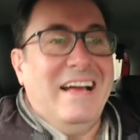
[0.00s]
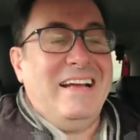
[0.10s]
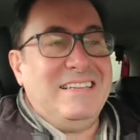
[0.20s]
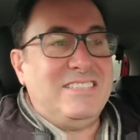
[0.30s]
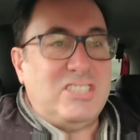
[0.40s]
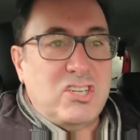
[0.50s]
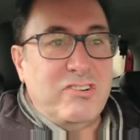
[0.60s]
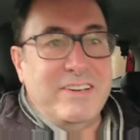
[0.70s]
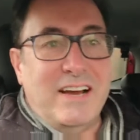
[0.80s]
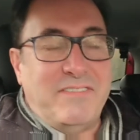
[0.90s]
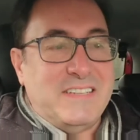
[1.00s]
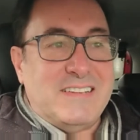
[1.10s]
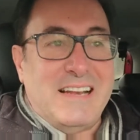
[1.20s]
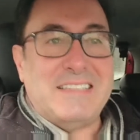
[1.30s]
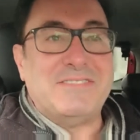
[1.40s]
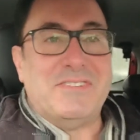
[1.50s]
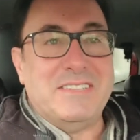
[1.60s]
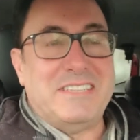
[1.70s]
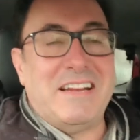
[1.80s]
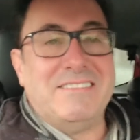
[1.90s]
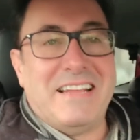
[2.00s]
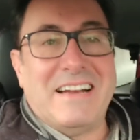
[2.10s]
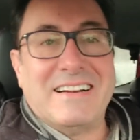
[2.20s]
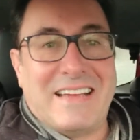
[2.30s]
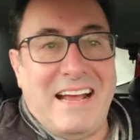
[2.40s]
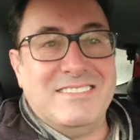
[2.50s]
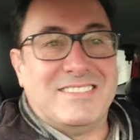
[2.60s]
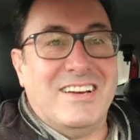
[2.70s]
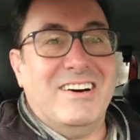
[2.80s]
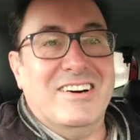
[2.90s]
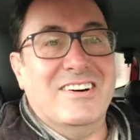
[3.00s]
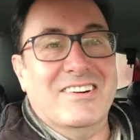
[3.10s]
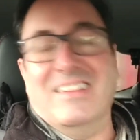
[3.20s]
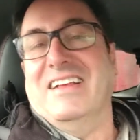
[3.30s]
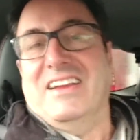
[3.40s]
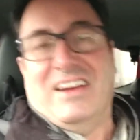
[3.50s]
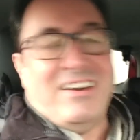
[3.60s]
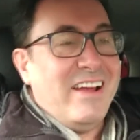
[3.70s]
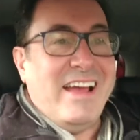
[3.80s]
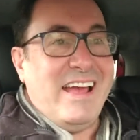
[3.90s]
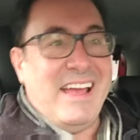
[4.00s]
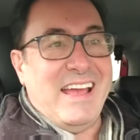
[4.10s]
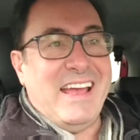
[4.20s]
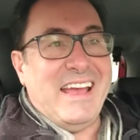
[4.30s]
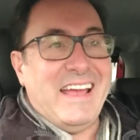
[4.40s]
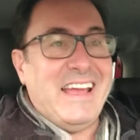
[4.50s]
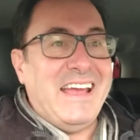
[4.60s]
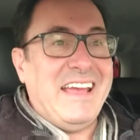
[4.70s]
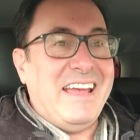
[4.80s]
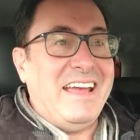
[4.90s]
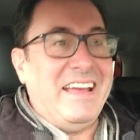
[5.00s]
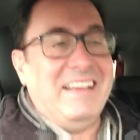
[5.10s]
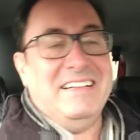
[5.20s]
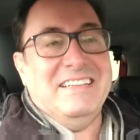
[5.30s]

And sure enough, it's a letter from the General Dental Council, hooray,